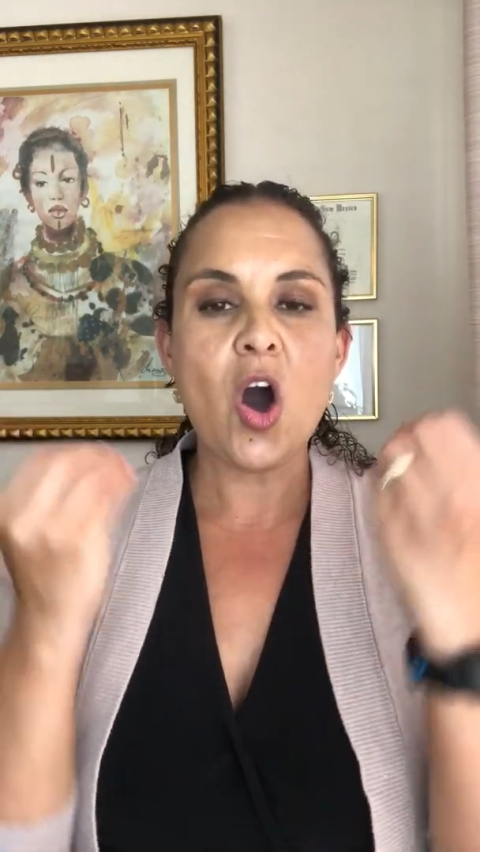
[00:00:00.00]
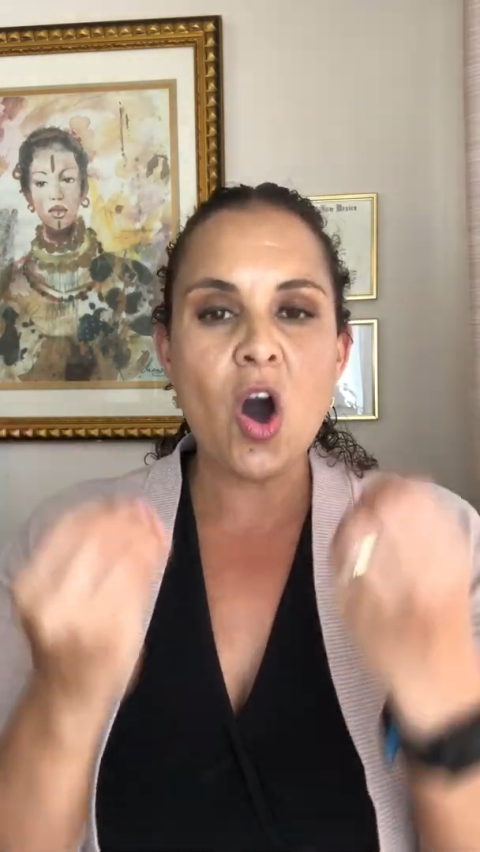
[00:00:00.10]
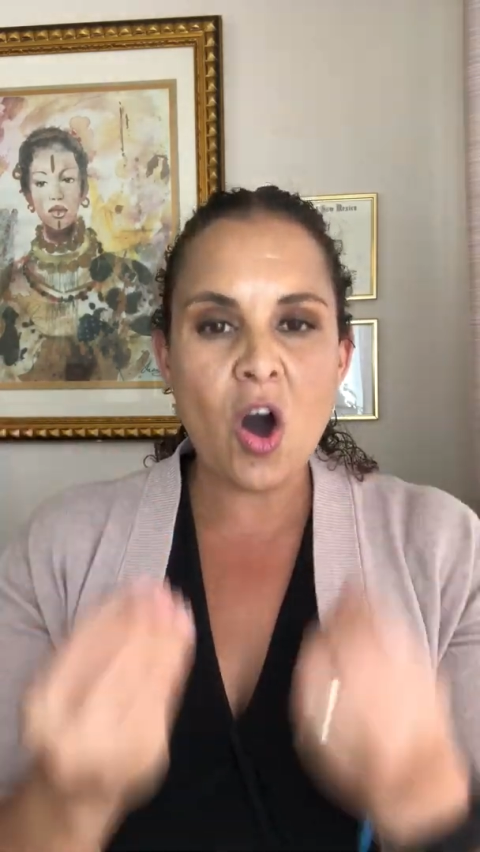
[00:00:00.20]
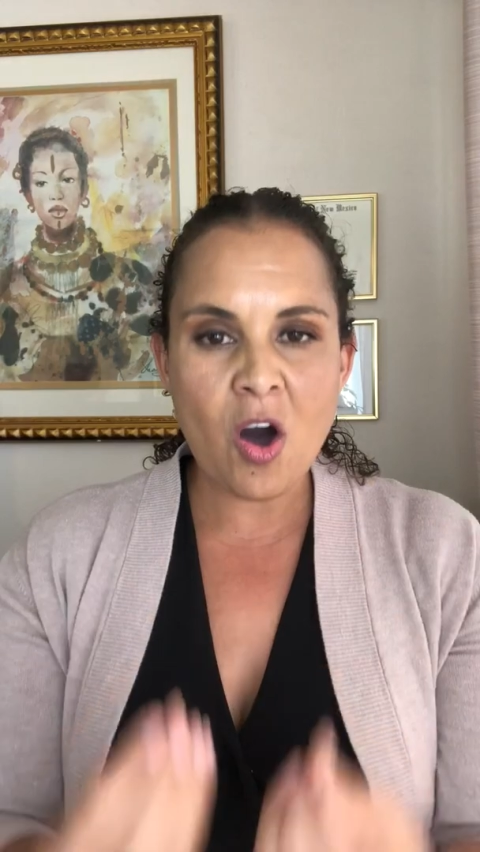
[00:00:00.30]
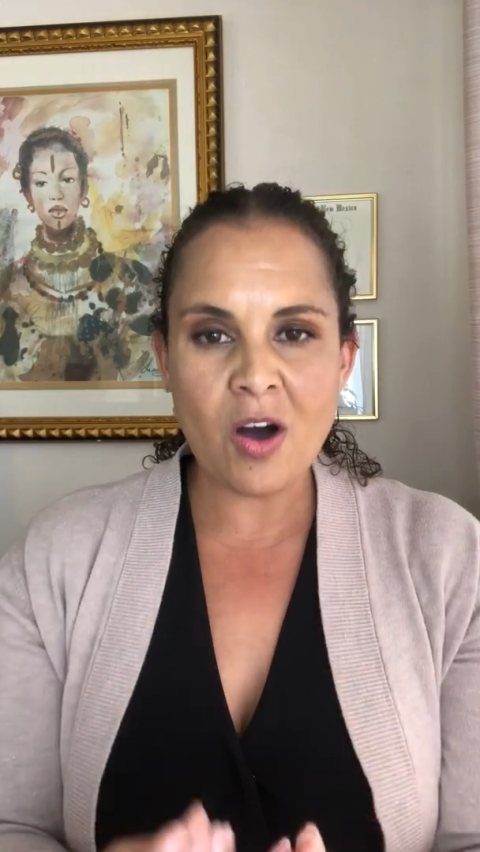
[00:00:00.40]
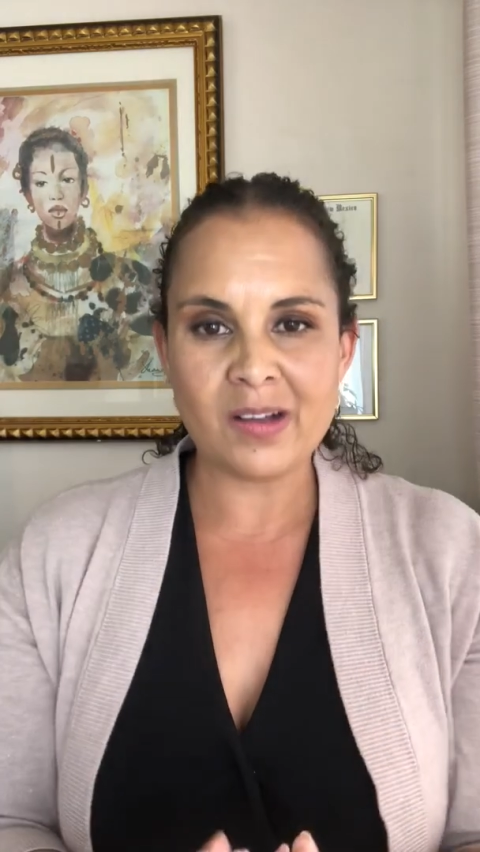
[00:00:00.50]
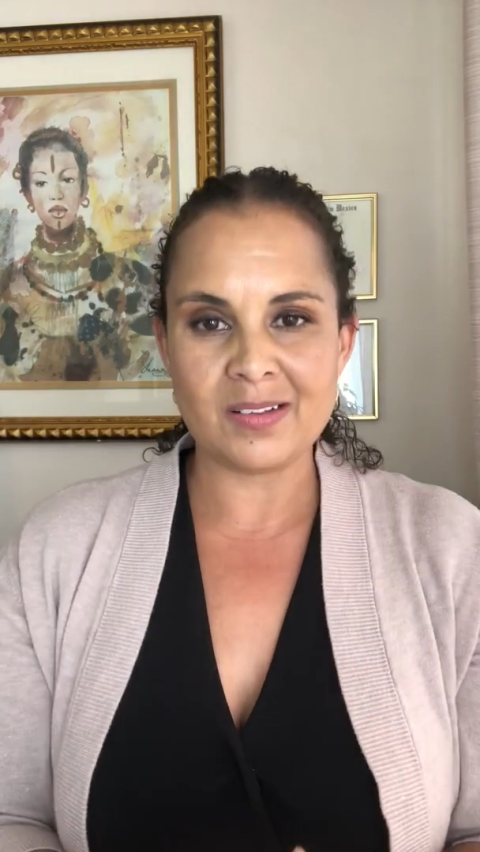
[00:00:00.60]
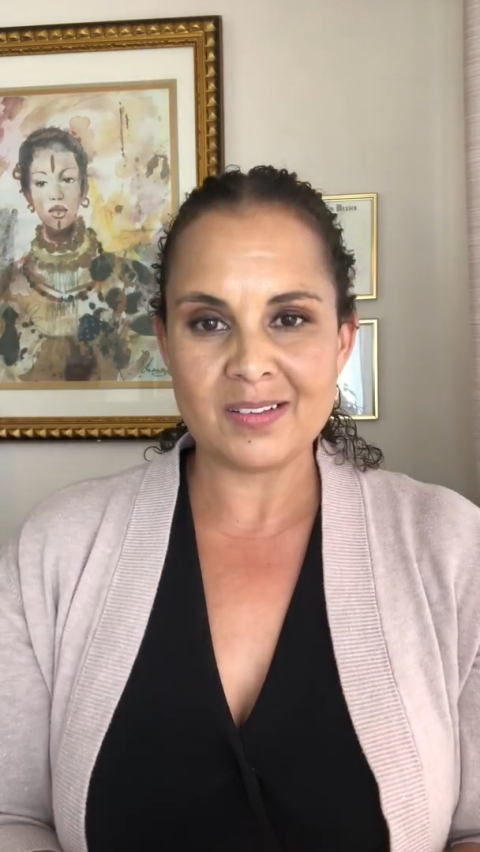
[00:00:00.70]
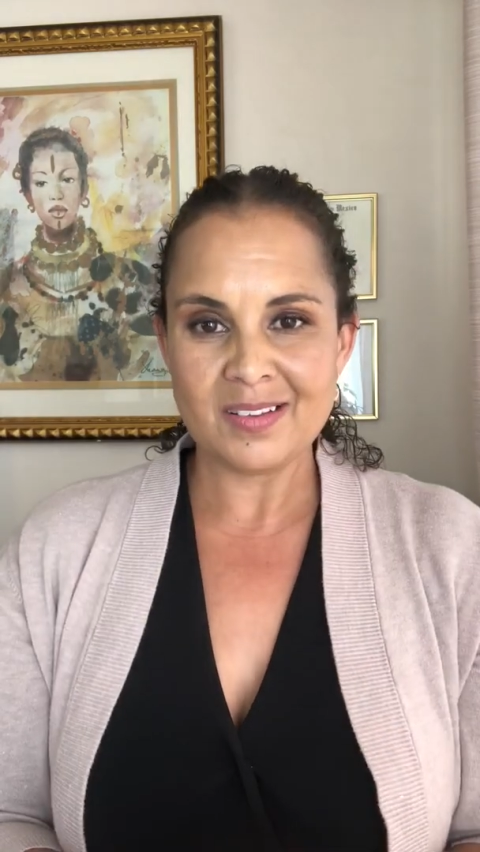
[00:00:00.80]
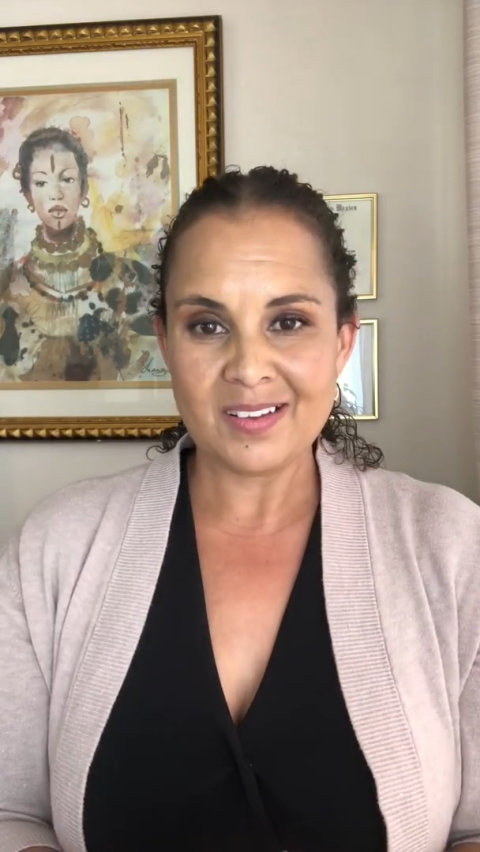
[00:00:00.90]

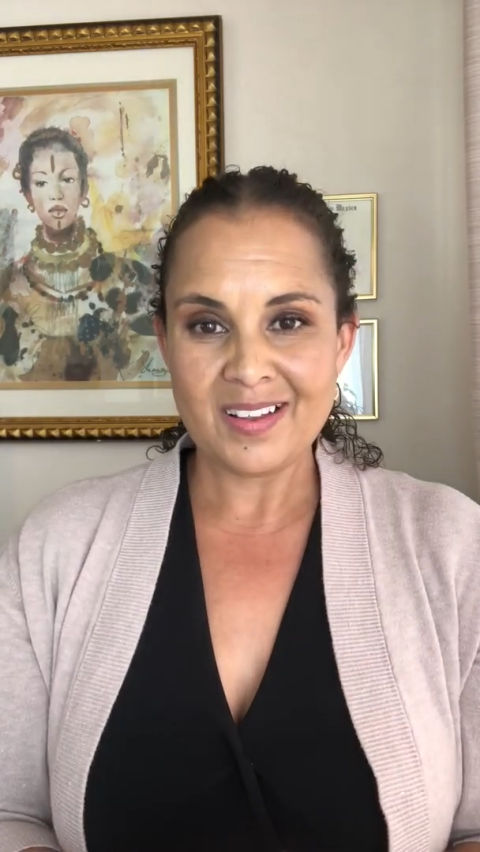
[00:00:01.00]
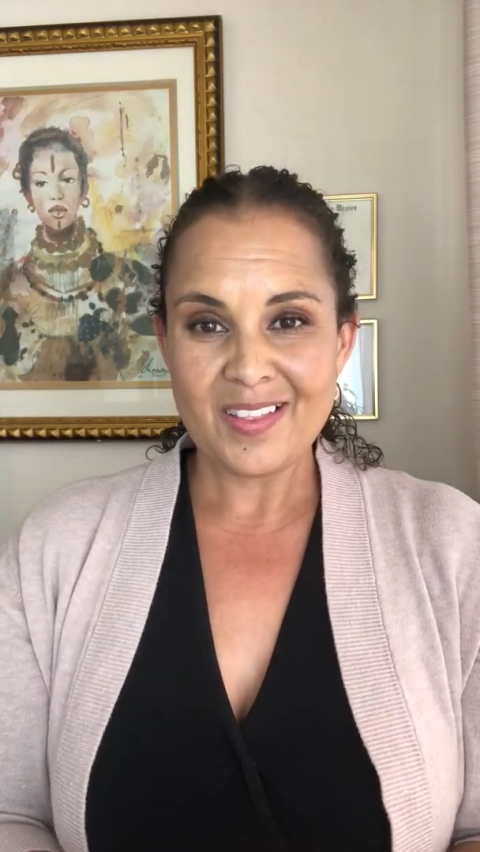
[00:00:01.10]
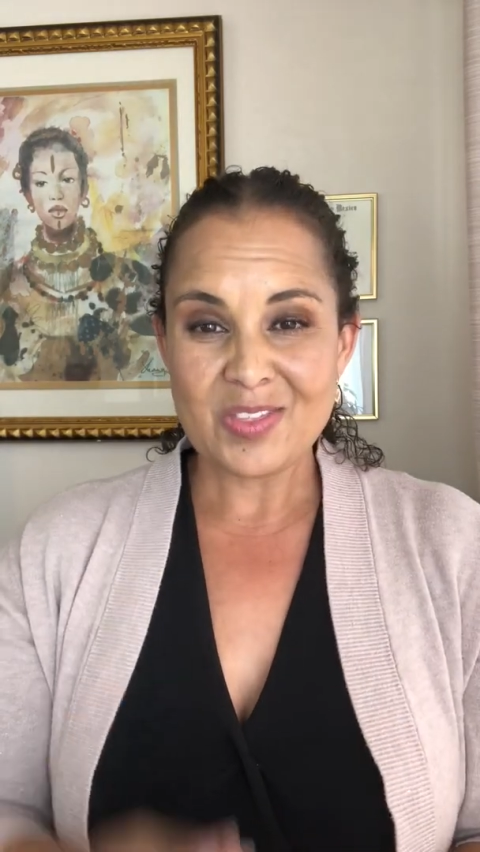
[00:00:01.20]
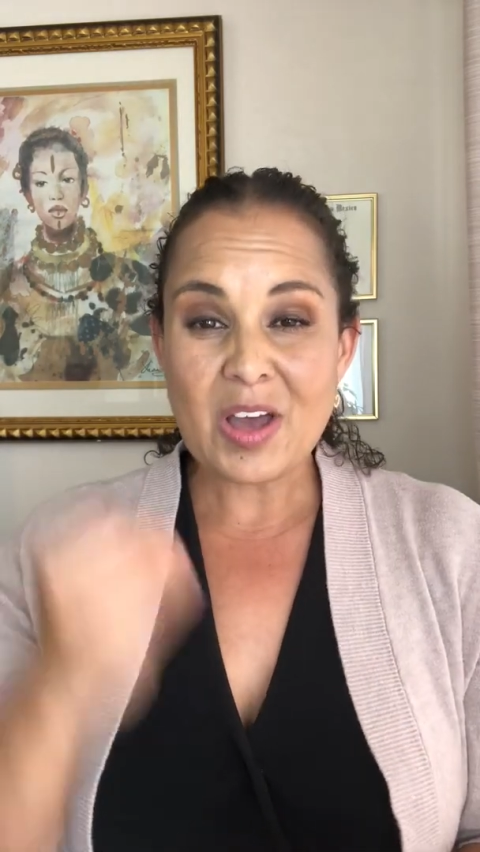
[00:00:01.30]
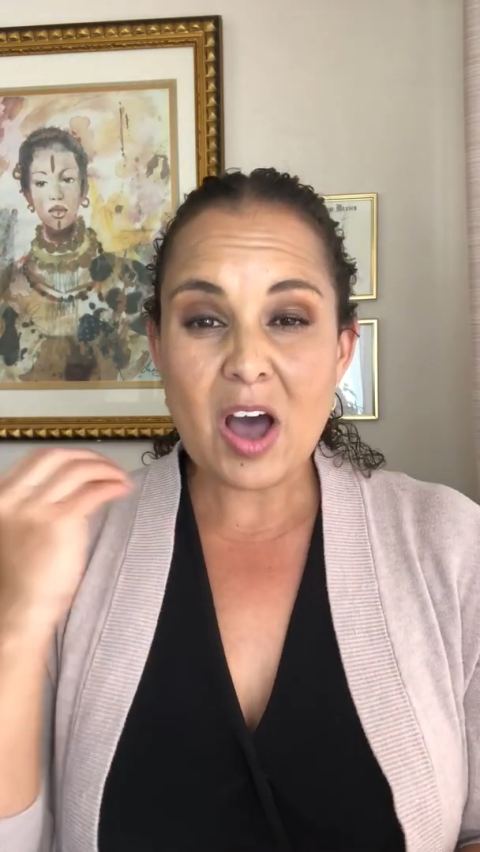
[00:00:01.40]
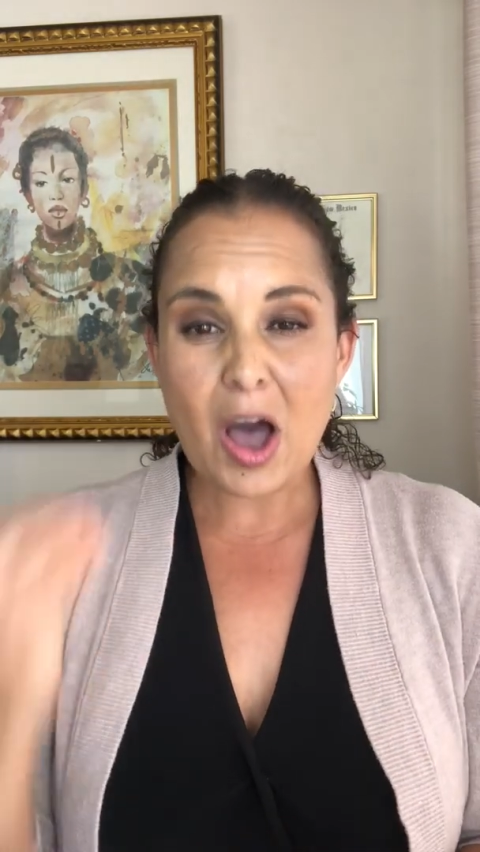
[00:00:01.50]
all the